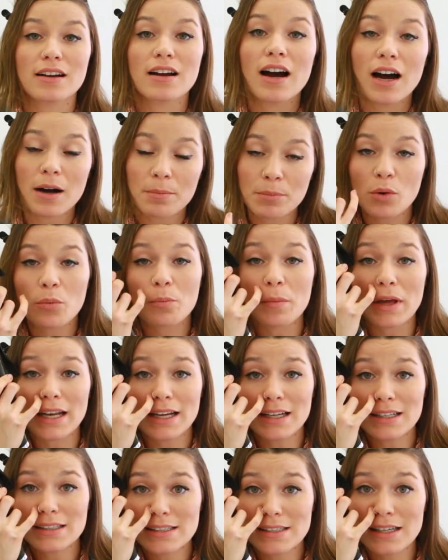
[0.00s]
a couple
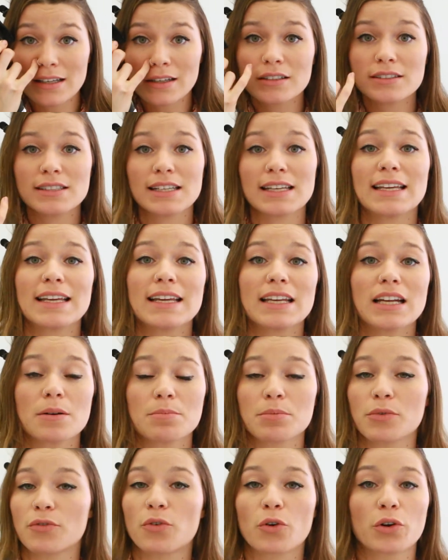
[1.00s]
minutes to heat
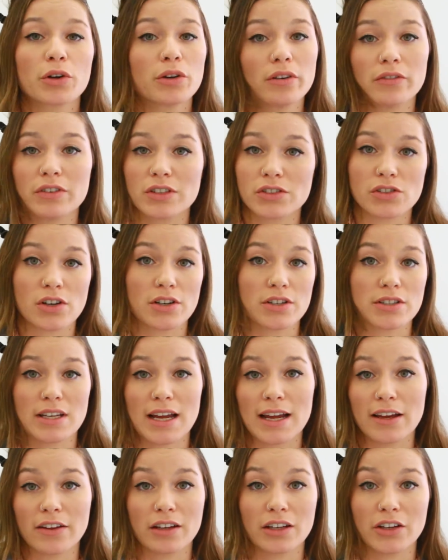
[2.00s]
up before you even start
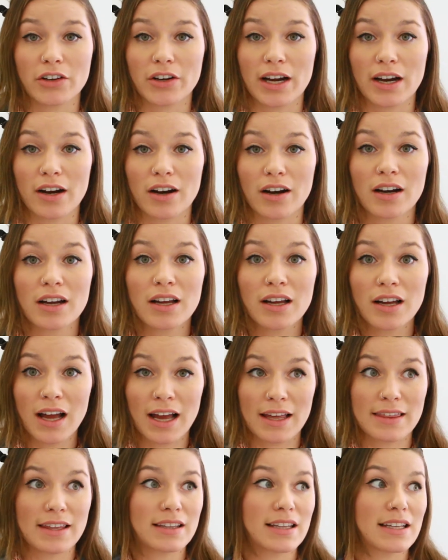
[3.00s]
styling your hair.
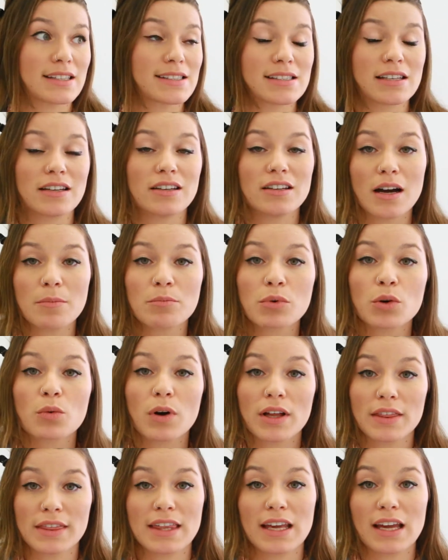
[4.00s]
I think that's the
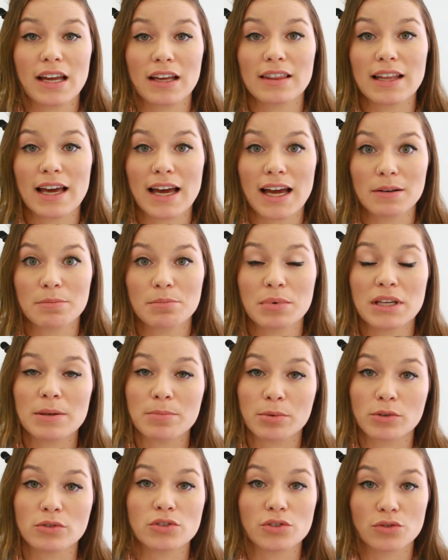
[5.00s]
#1 thing that
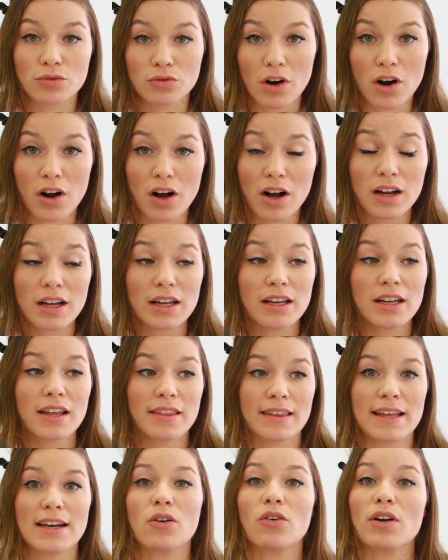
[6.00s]
people do wrong.
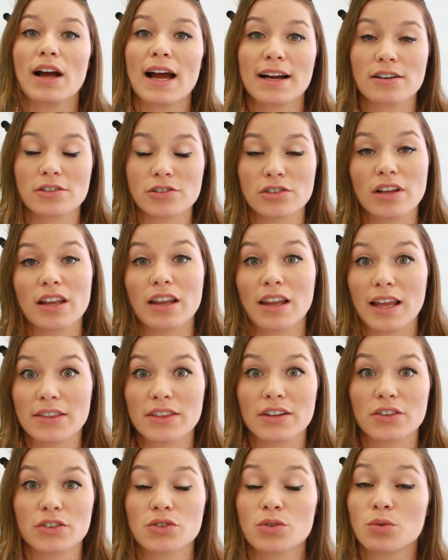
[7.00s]
They don't actually
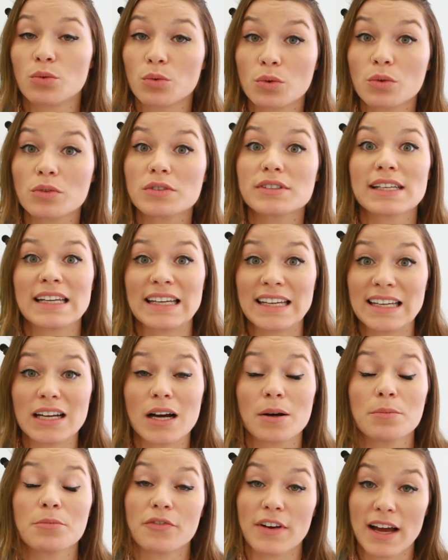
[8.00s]
let their tools heat
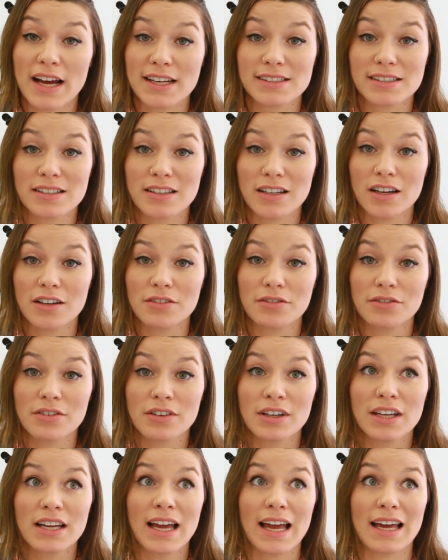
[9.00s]
up fast enough
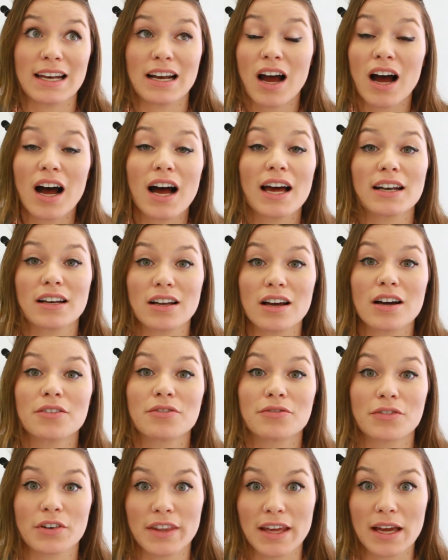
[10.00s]
and hot
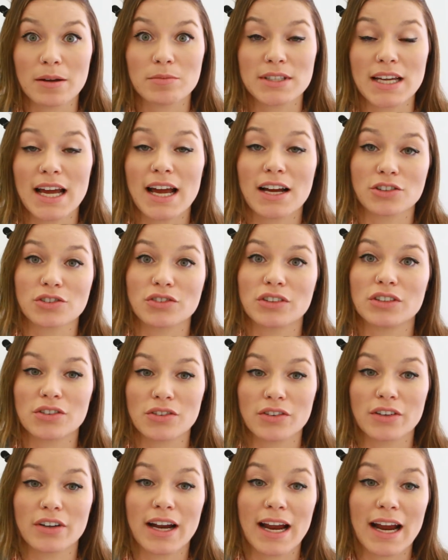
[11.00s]
enough for them to actually
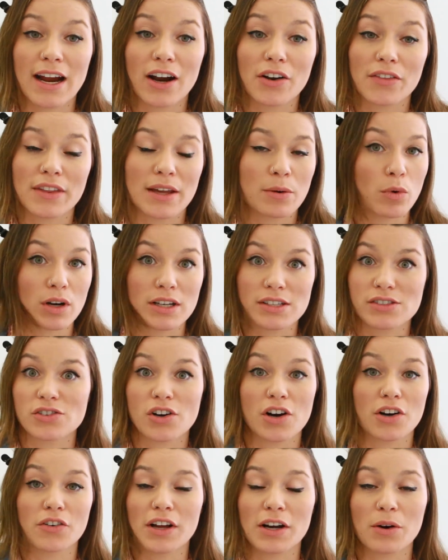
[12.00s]
do their hair. They want to
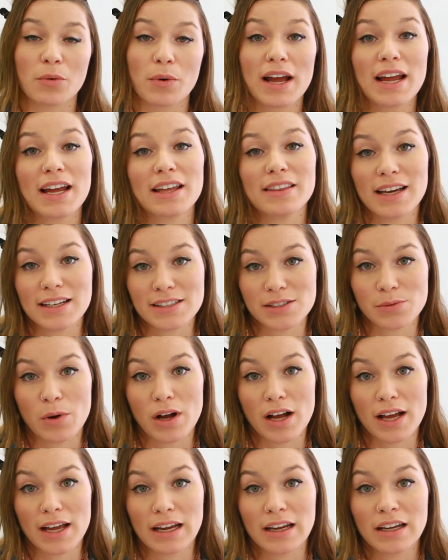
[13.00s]
start right away, and that's
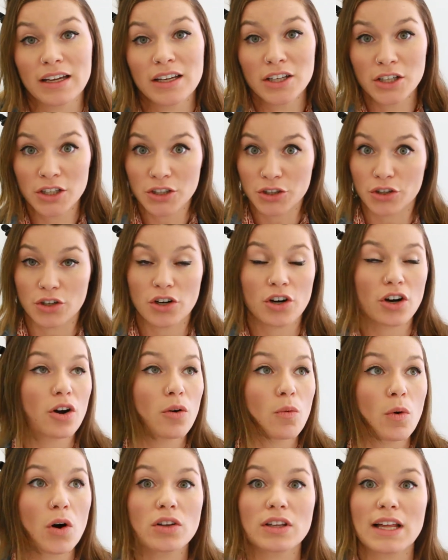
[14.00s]
why your
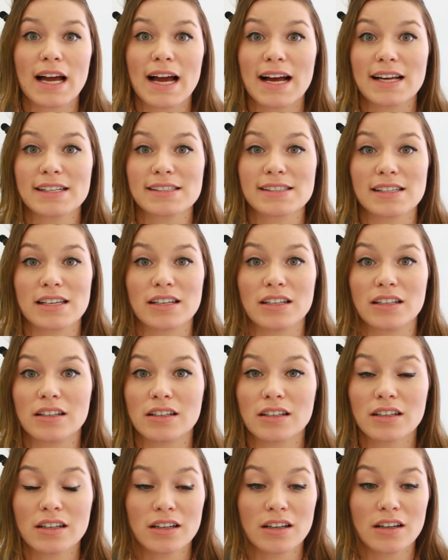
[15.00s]
curl won't last
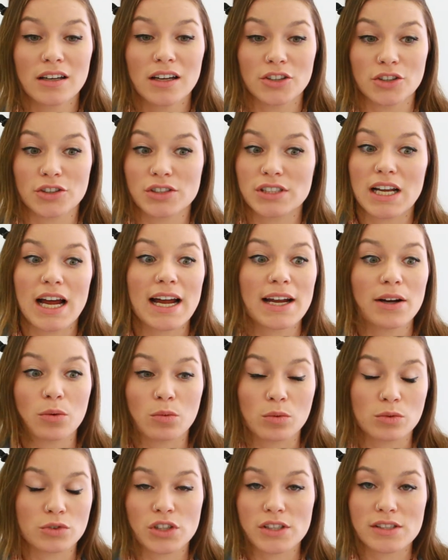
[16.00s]
and your style
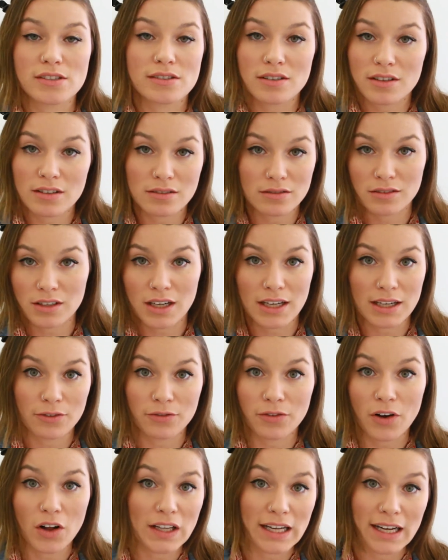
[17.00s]
will just kind of
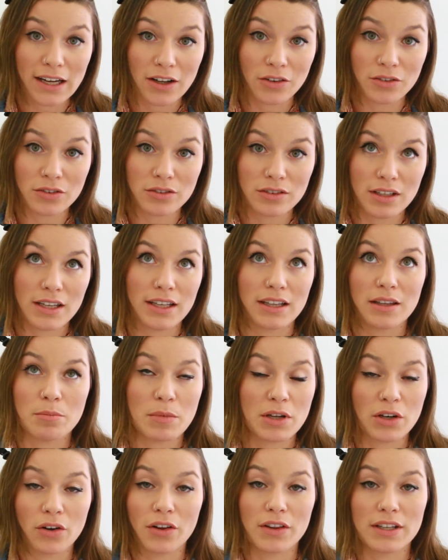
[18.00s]
fall out in the
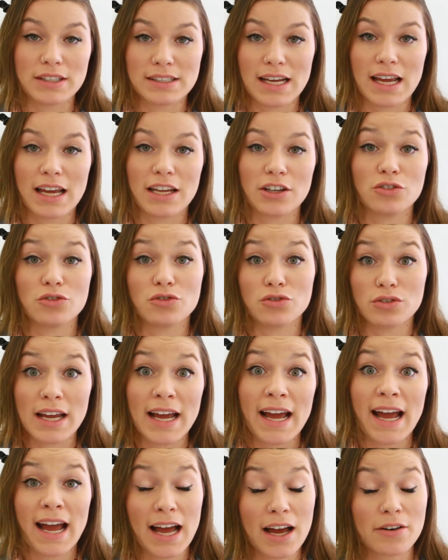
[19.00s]
middle of the day. You
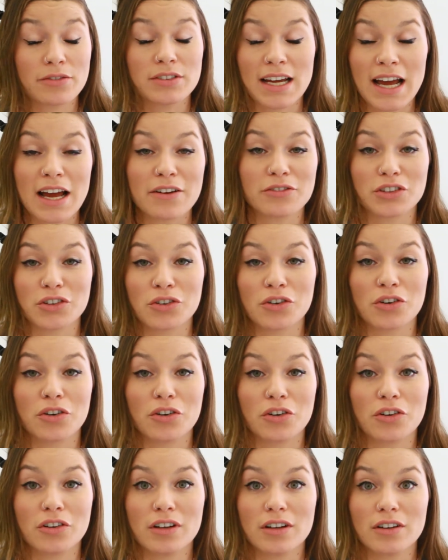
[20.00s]
have to
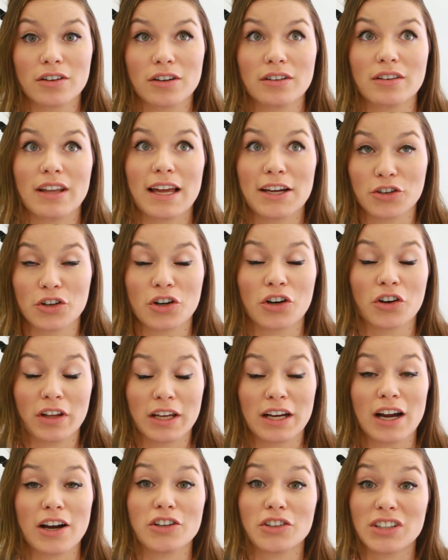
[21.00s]
curl, let your
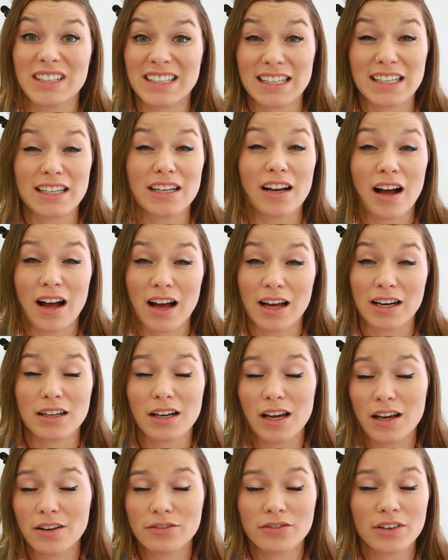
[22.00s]
curling iron heat hot
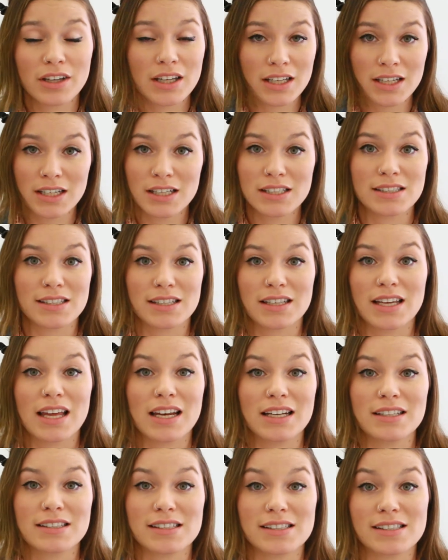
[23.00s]
enough to
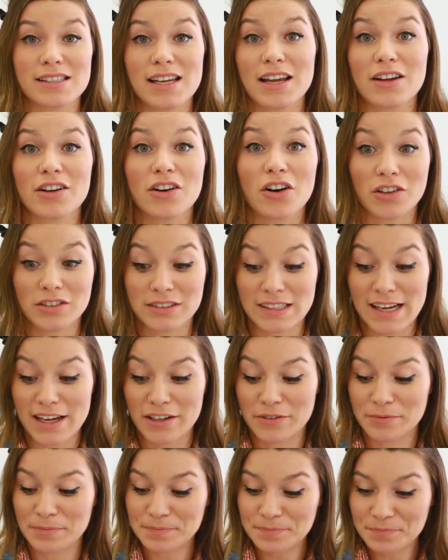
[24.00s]
get it to stay all day.